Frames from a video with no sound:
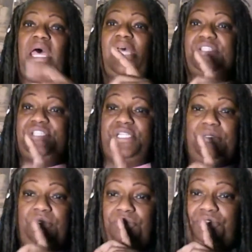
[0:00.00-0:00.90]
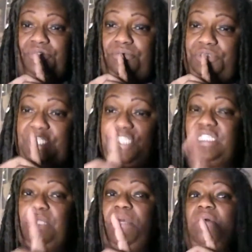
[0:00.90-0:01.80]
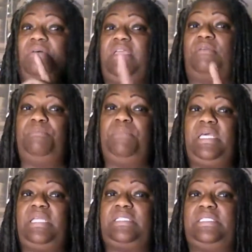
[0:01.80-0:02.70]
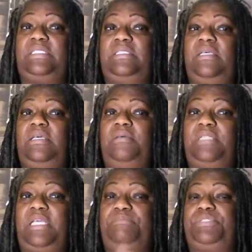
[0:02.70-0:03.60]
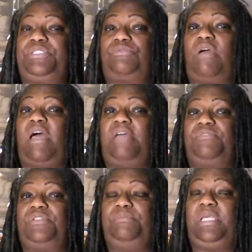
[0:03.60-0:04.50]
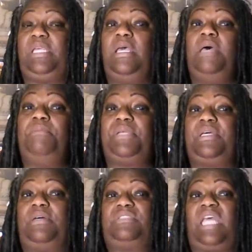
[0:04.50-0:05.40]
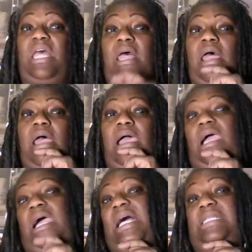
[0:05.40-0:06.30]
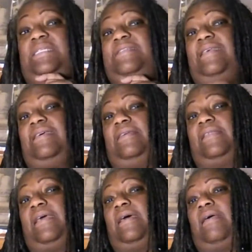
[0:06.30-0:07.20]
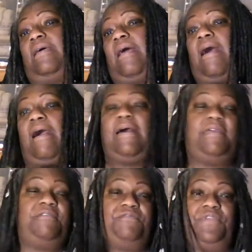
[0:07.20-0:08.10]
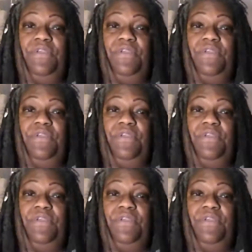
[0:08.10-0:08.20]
I cheat on just about every medicine that prescribed to me because that I said that I